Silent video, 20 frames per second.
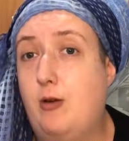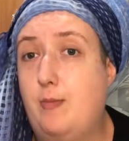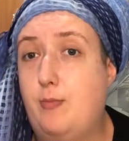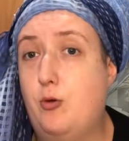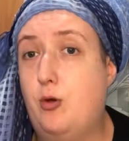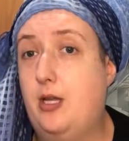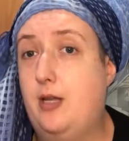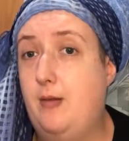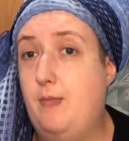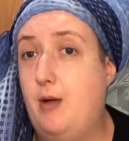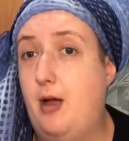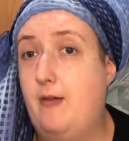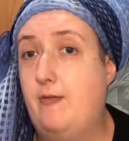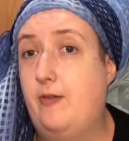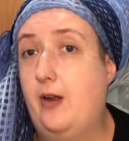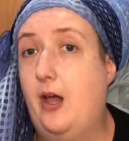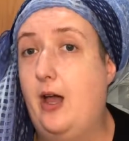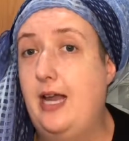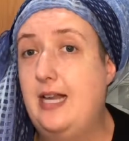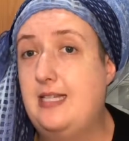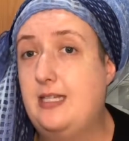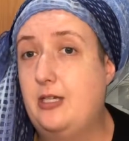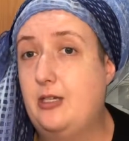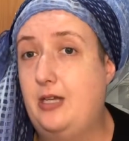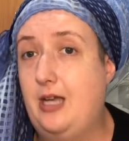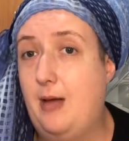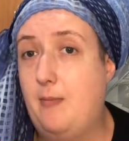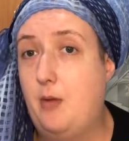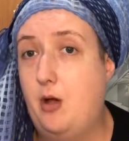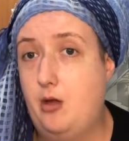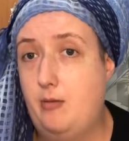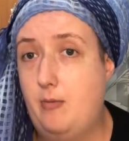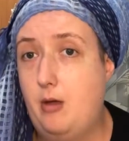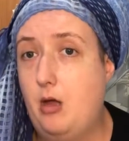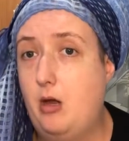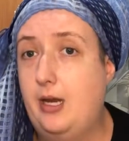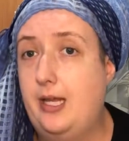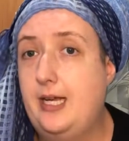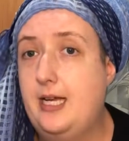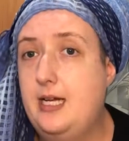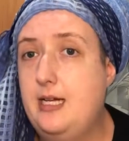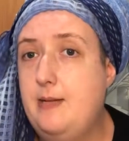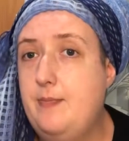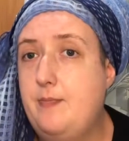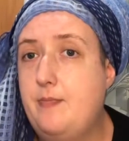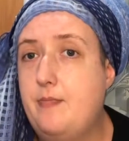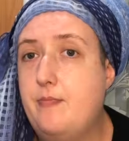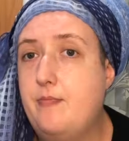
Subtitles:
rebooking my flight to come home earlier.